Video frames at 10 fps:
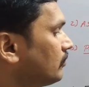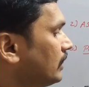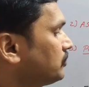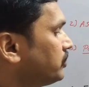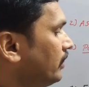
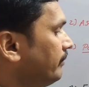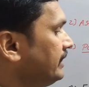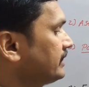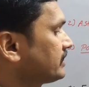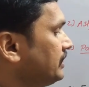1
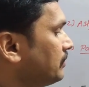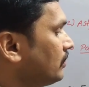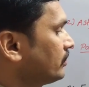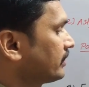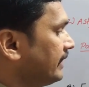Fermi is
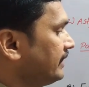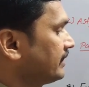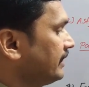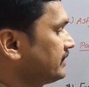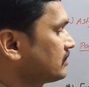equal to
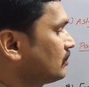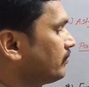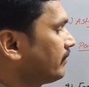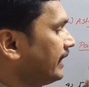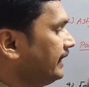10 raised
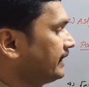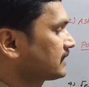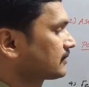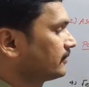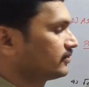to
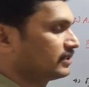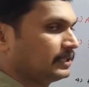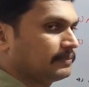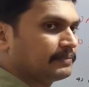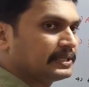minus
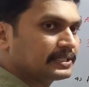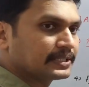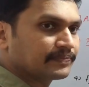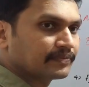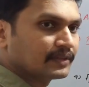15
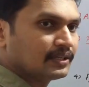meter.